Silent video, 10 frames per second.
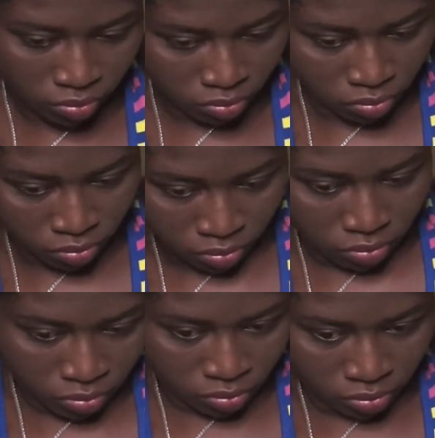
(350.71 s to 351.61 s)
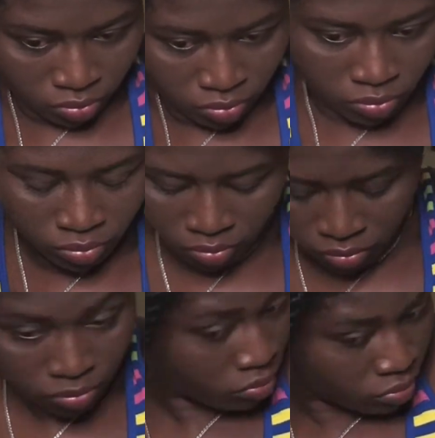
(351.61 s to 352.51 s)
And it wasn't
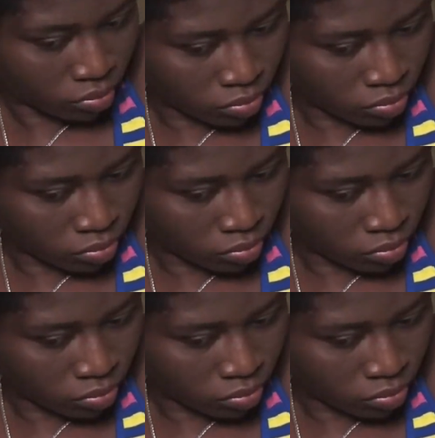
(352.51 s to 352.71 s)
until